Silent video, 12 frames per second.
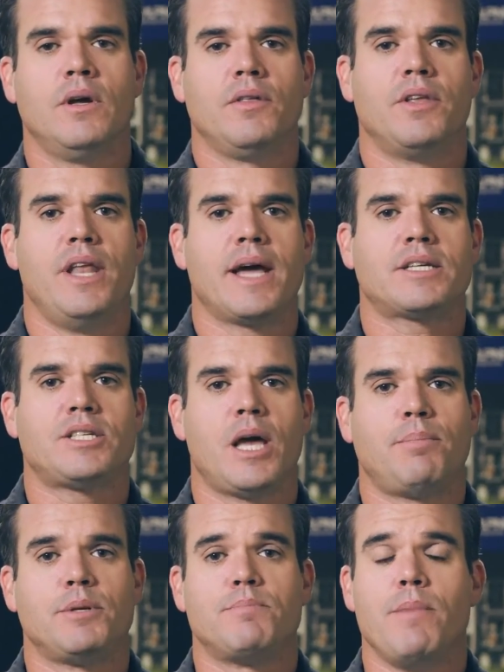The next
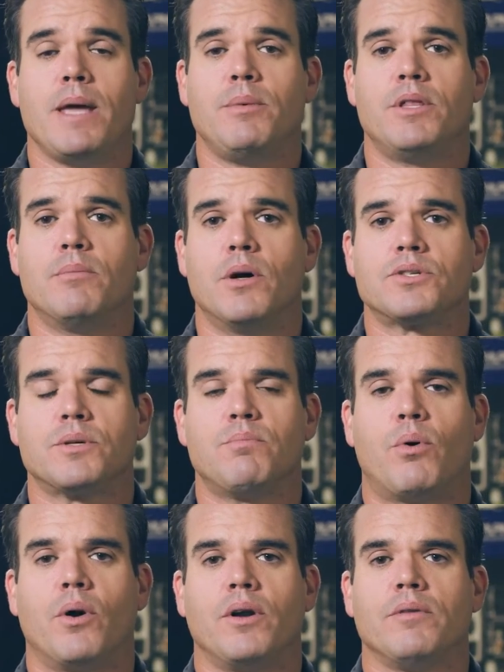step is maybe the most
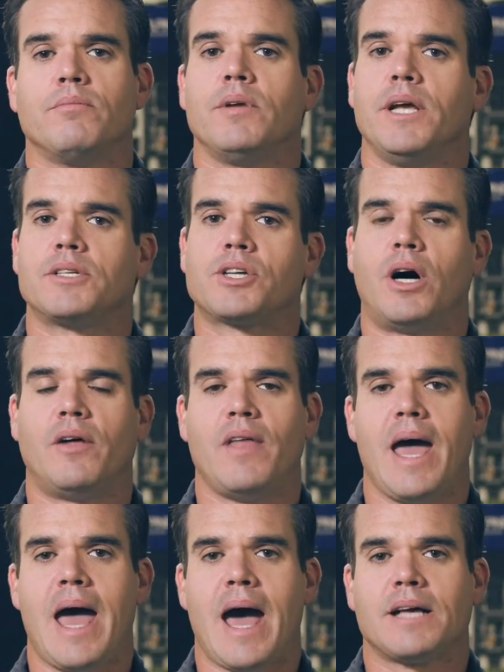important. It's called the
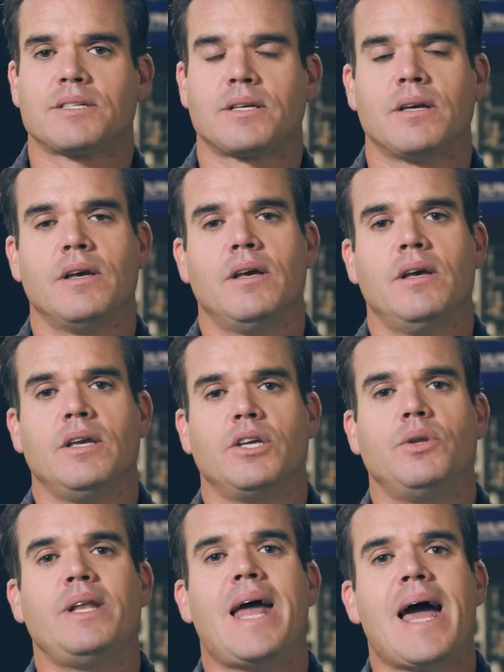ask. You
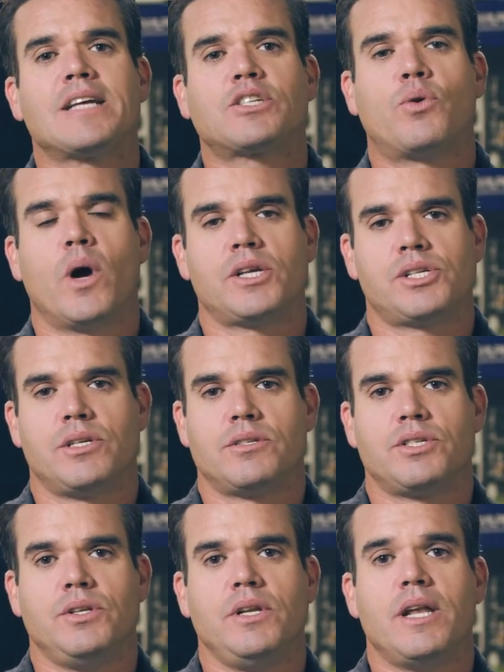need to ask
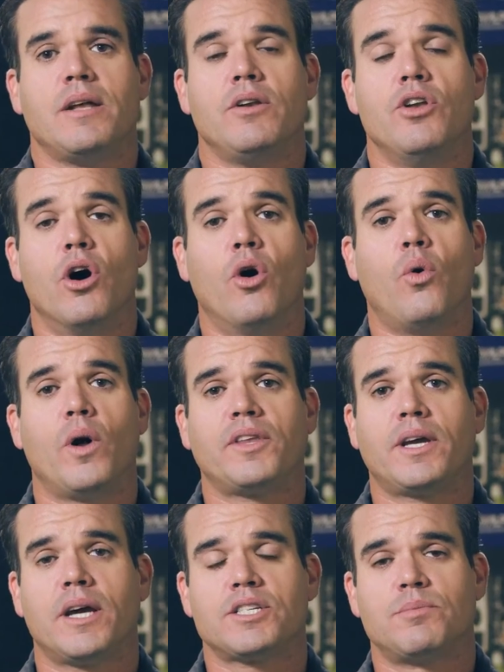questions. You need to know what the
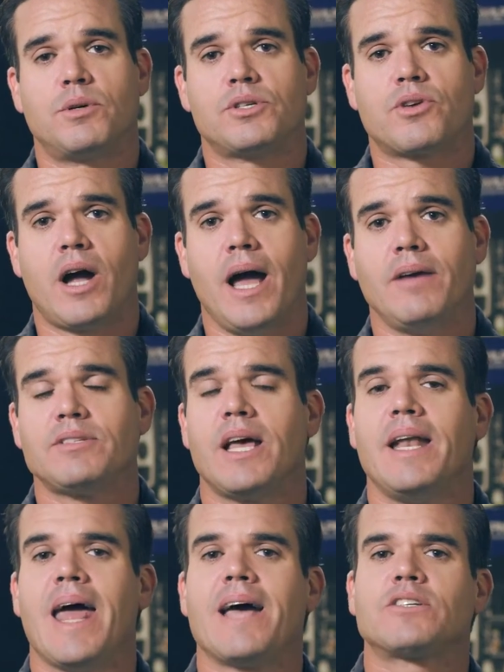customer drives
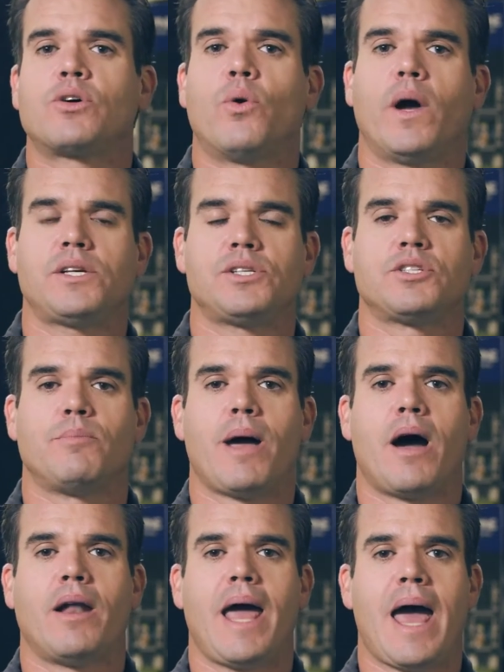and ask questions
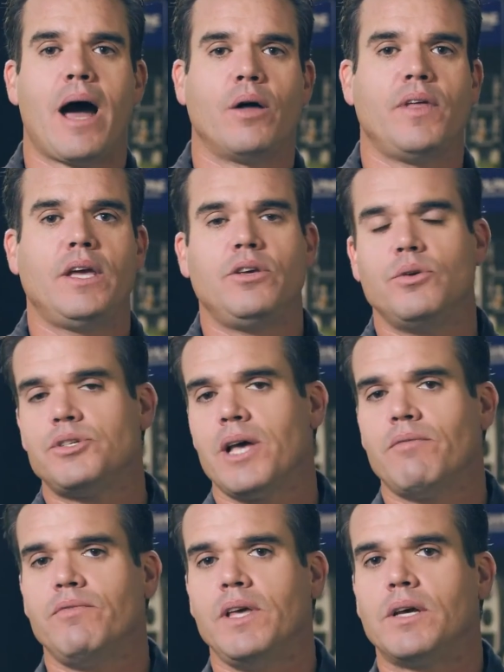about how they use
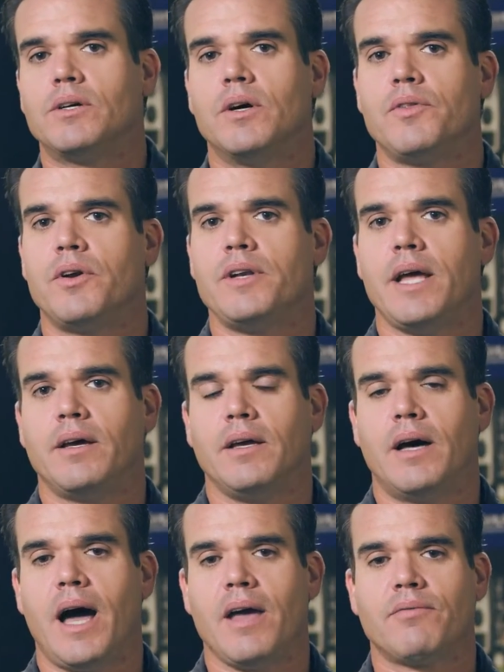that vehicle in their daily
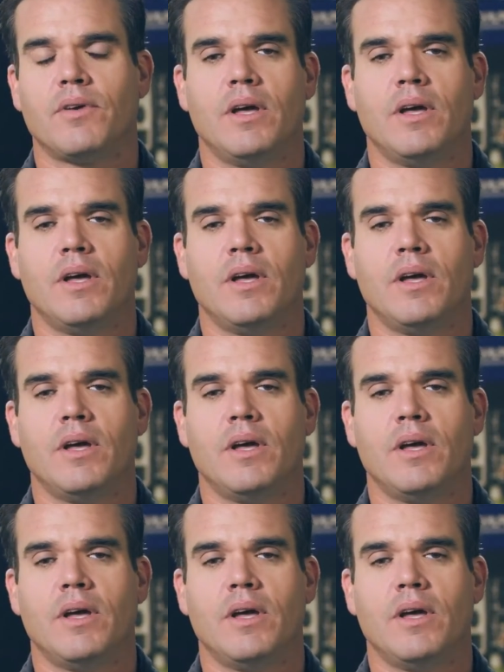life.